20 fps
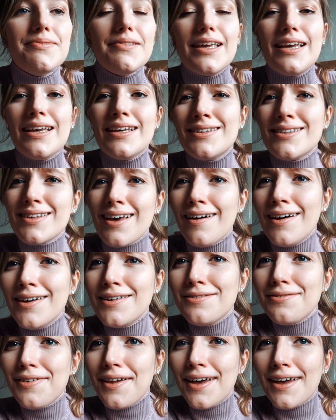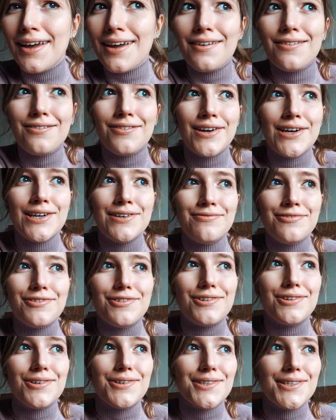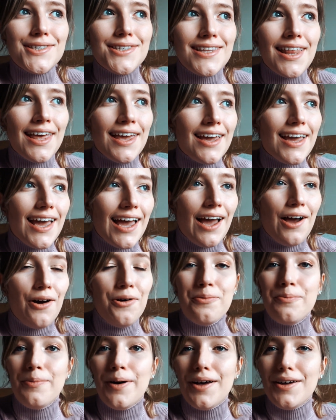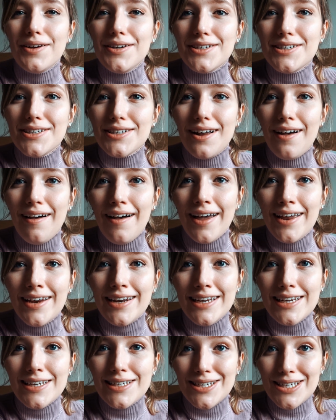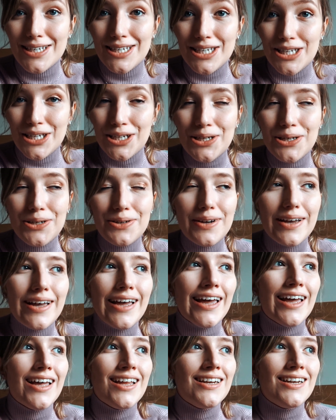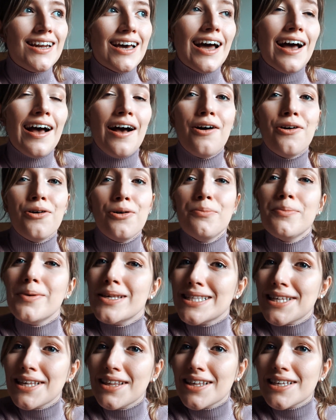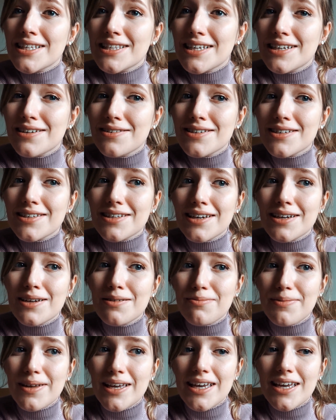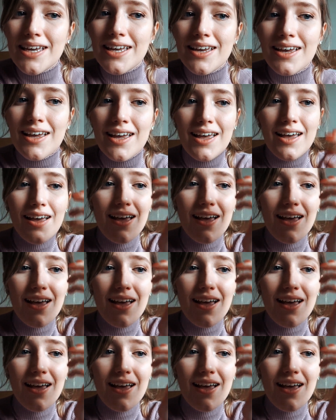it's kind of like reinforced like how much I need to do and how busy this year is gonna be.